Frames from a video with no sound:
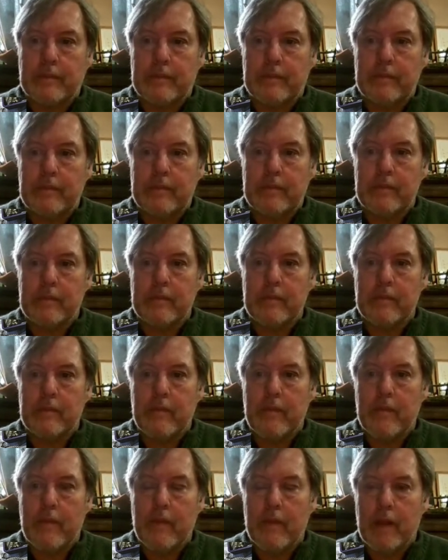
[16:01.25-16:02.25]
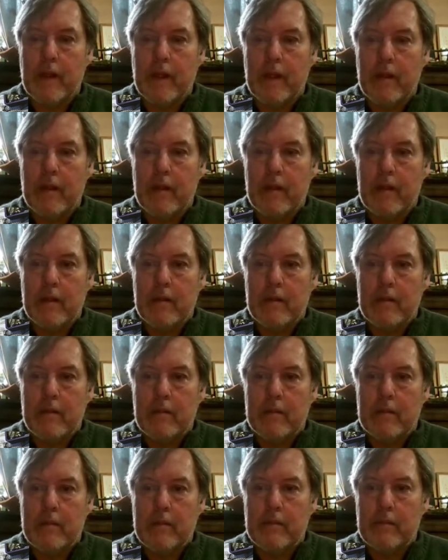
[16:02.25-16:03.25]

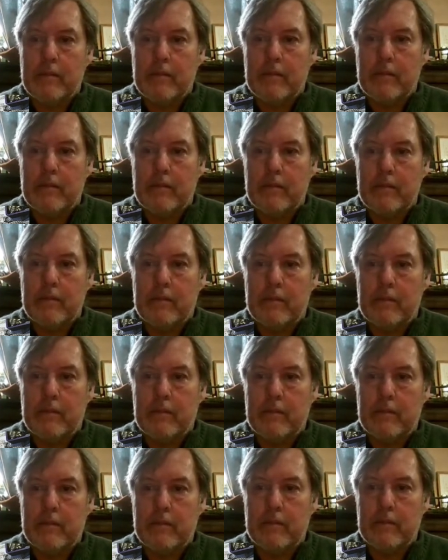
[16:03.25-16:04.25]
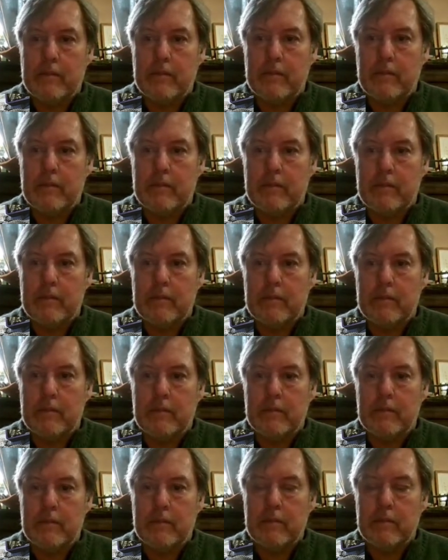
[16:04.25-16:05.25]

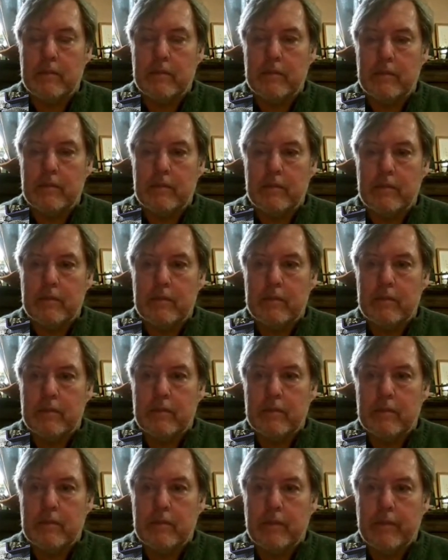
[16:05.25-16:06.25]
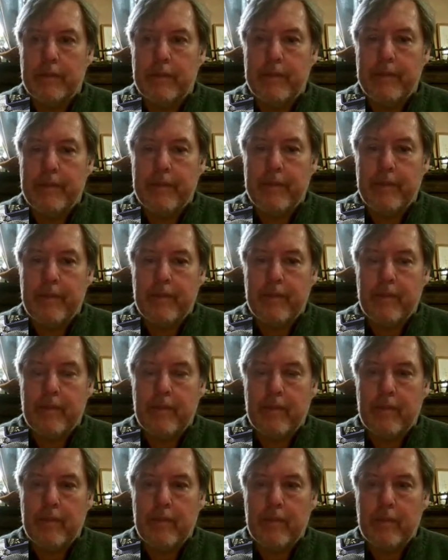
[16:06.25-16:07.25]

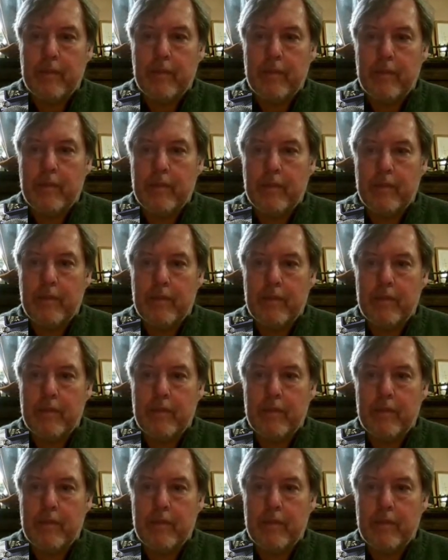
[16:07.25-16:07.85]
(not speaking)